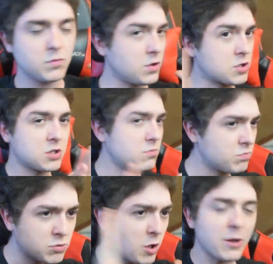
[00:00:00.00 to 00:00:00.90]
there's
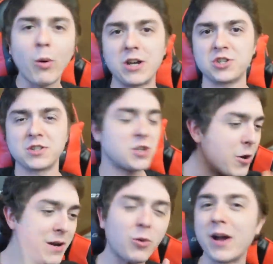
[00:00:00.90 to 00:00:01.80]
too many questions.
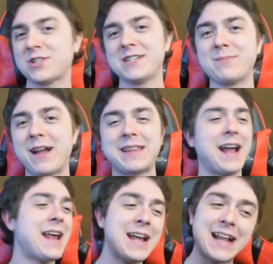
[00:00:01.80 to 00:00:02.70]
Too many questions about
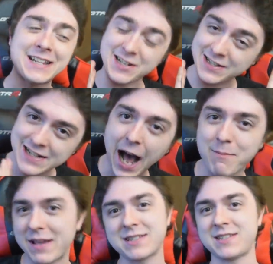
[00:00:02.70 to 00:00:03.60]
that that does
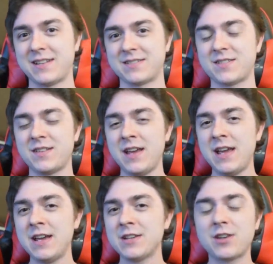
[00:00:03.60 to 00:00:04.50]
not make sense.
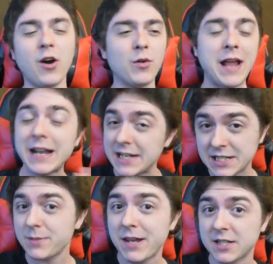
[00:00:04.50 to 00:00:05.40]
So that
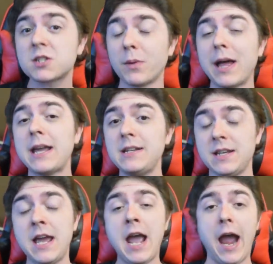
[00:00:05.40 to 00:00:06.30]
needs to be
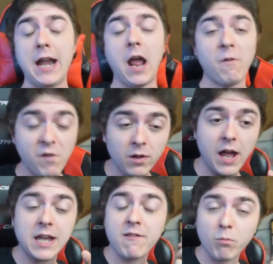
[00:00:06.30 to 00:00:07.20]
explained, and I feel
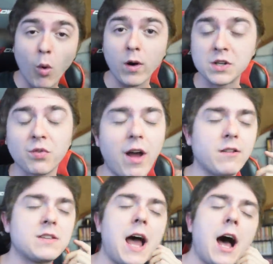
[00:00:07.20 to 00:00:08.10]
like if more is
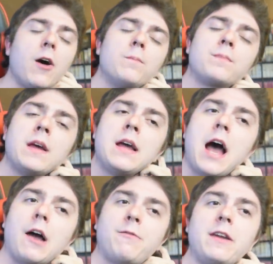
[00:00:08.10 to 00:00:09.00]
found out,
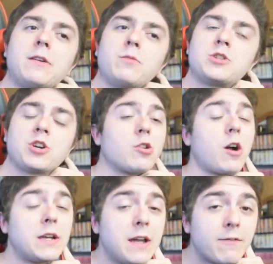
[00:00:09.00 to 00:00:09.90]
I think when
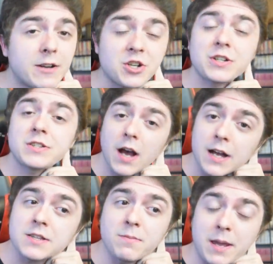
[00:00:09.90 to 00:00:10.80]
Shigaraki eventually
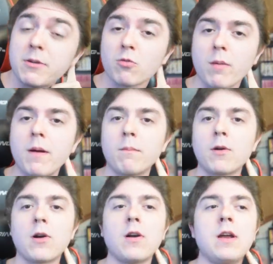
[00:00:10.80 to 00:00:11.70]
does maybe
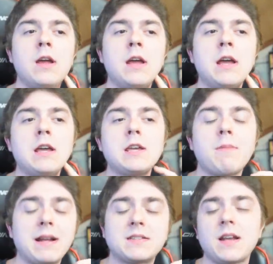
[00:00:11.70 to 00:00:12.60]
remember he
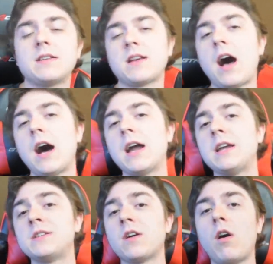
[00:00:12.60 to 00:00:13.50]
might set his
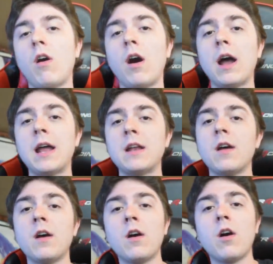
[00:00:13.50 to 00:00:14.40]
eyes on